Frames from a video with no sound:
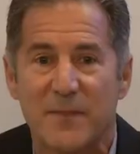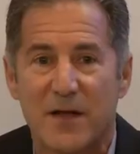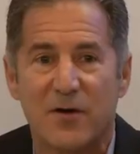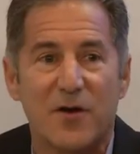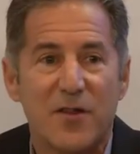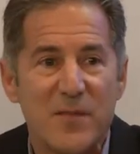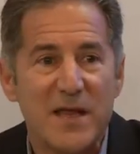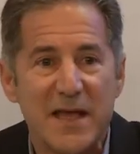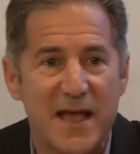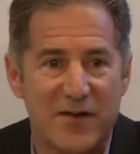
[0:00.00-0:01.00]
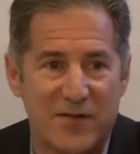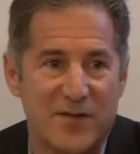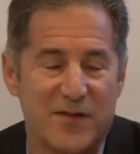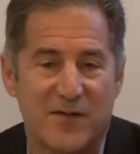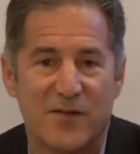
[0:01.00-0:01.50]
I'll go to the media
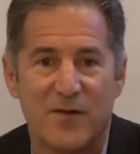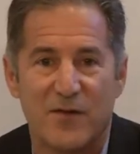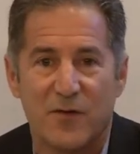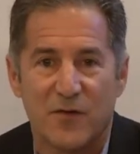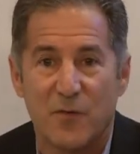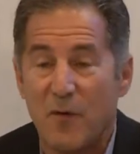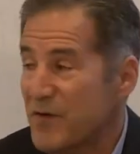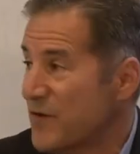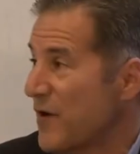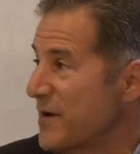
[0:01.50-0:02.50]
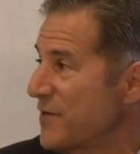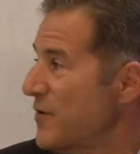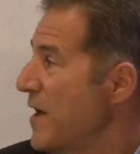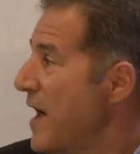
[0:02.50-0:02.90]
agencies. So what was I trying to do?